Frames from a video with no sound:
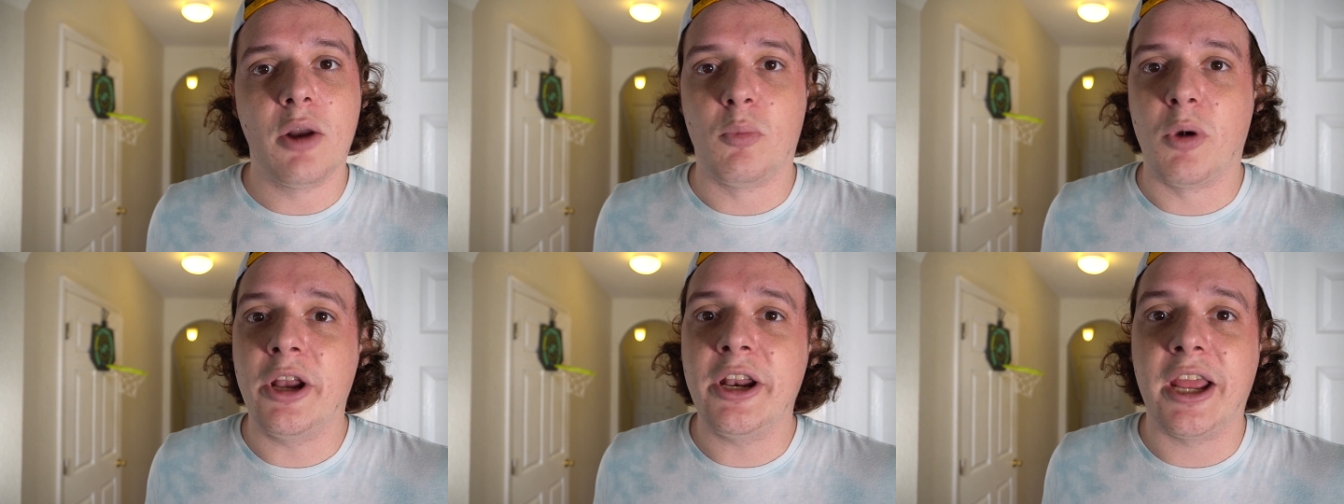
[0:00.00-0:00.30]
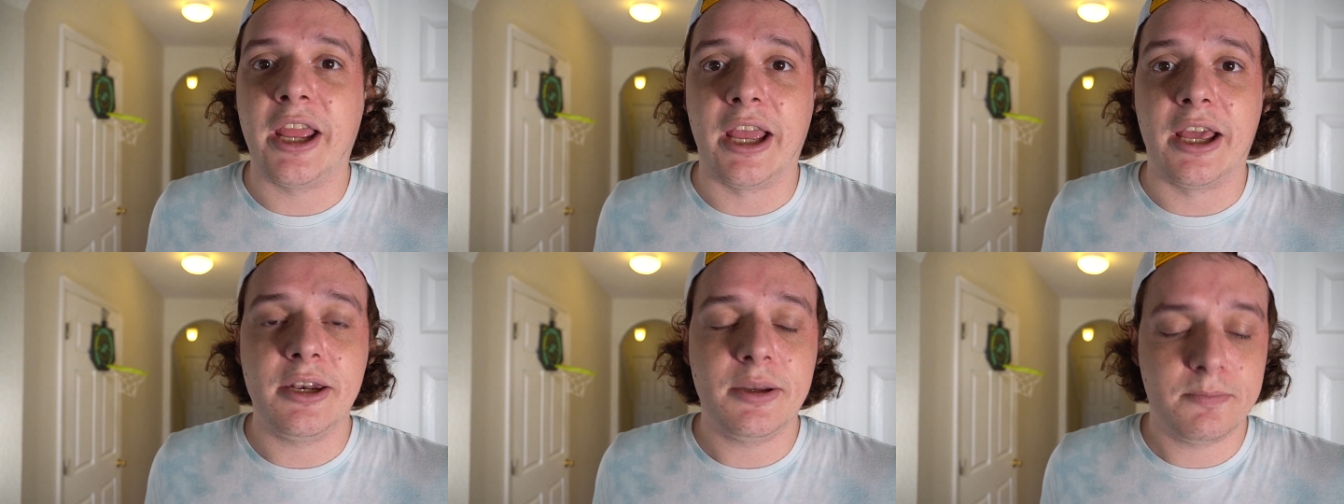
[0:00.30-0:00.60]
On one
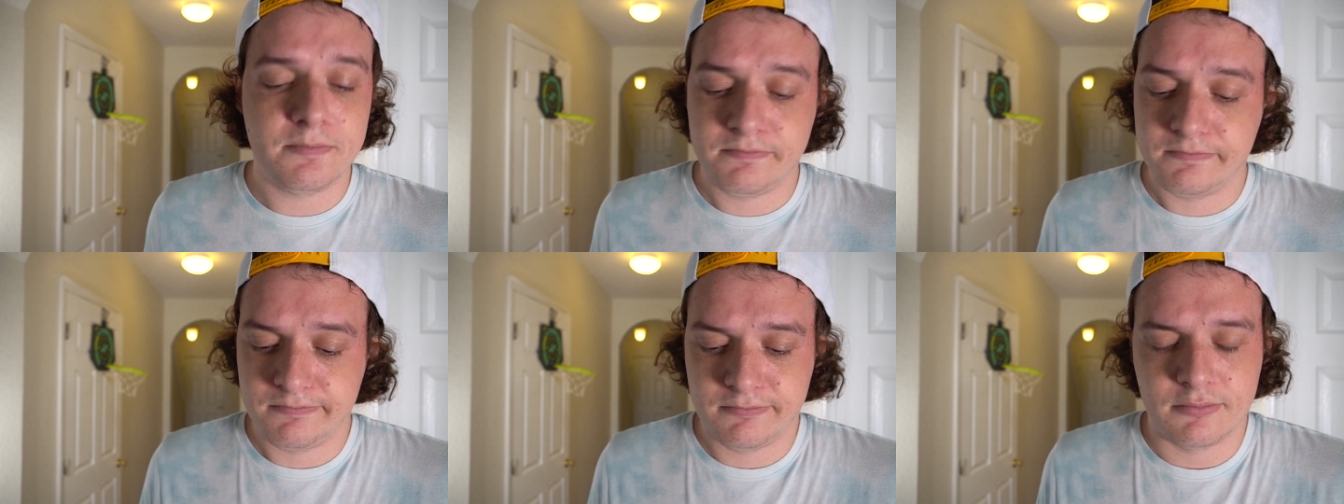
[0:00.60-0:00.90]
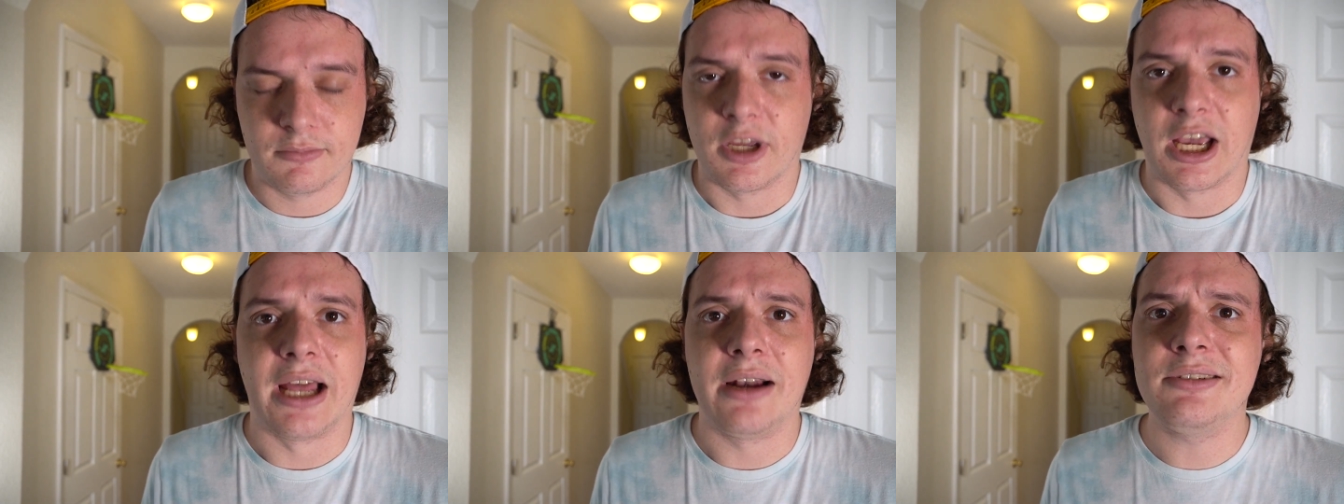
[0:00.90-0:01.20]
hand,
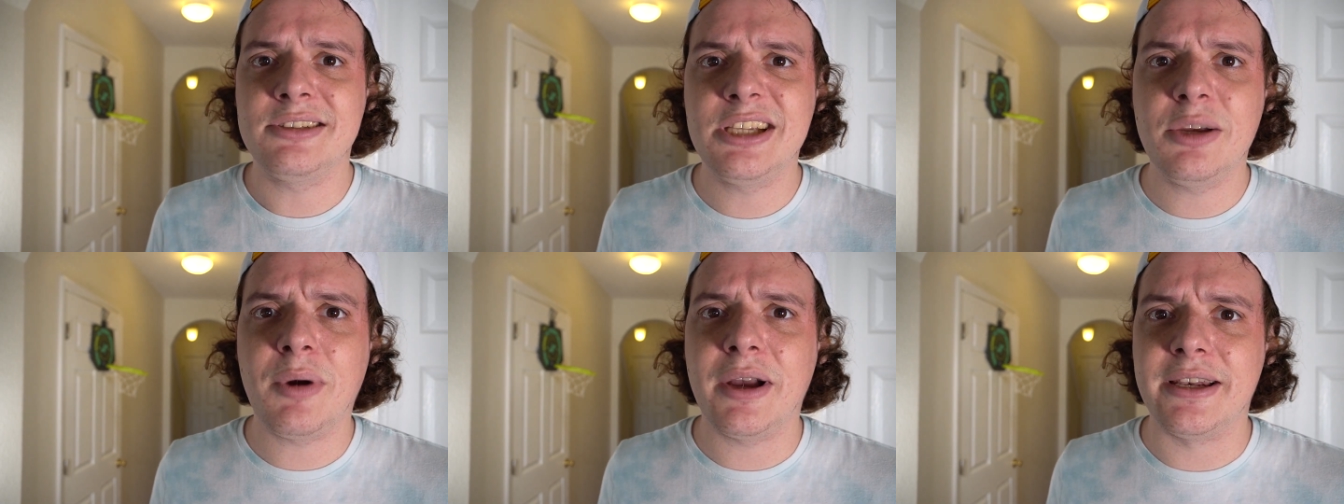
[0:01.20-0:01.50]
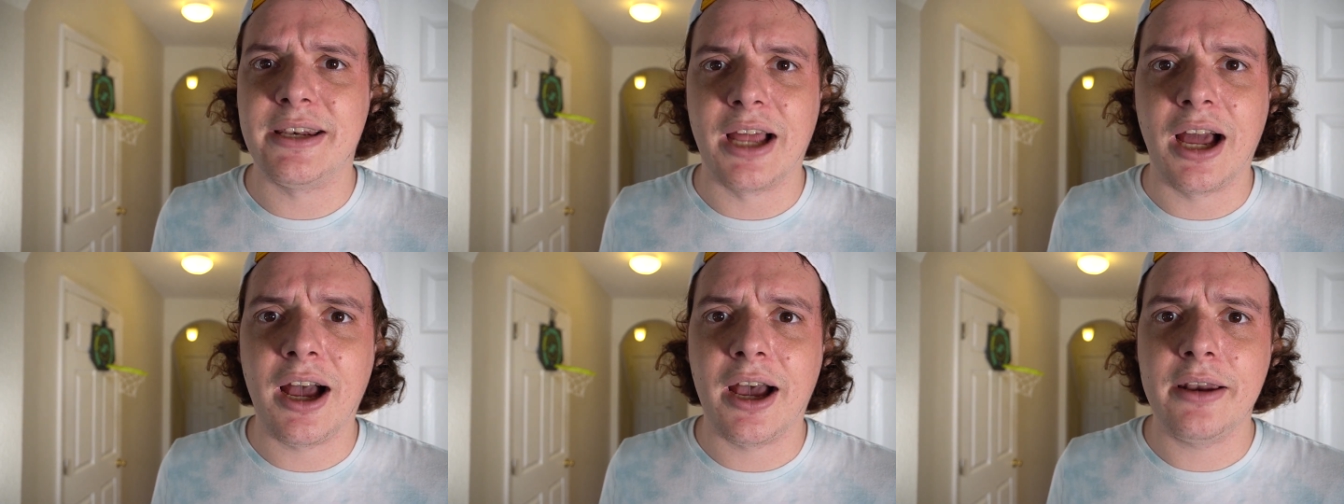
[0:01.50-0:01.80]
I don't see
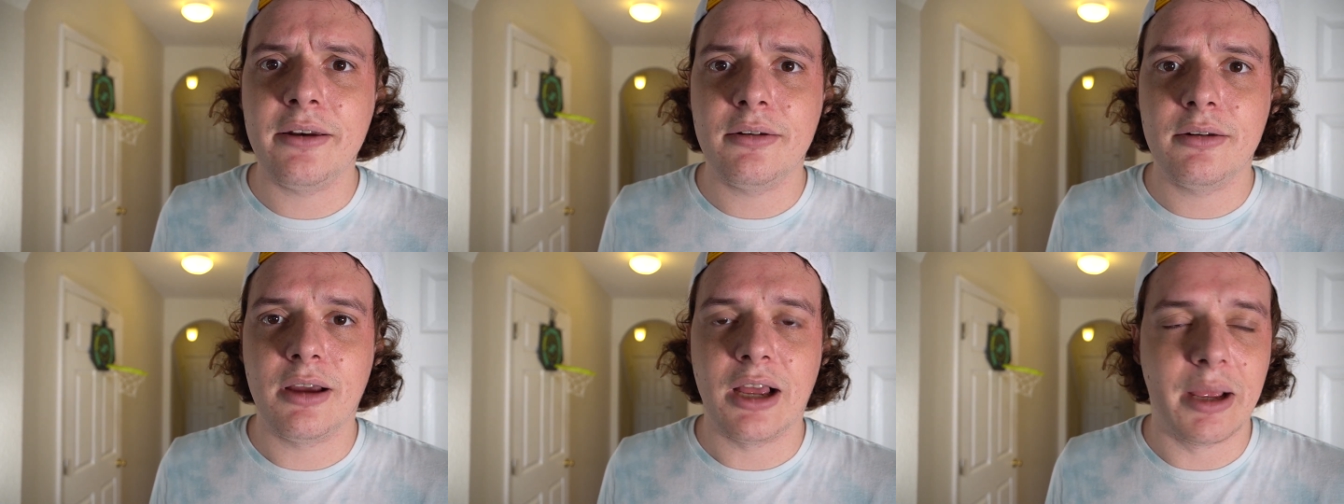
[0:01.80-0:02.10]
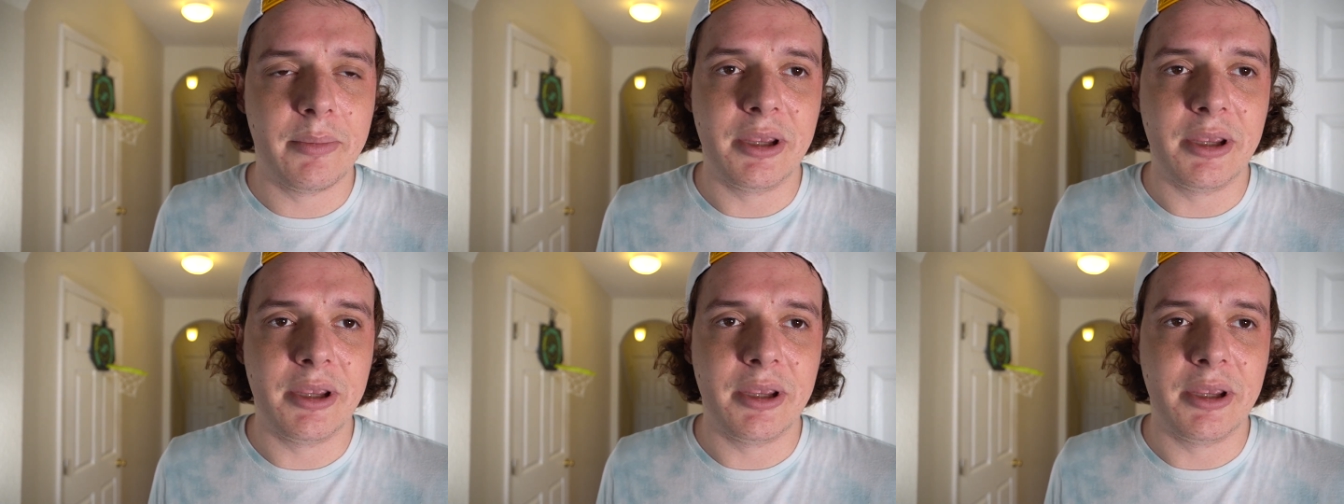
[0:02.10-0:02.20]
why not.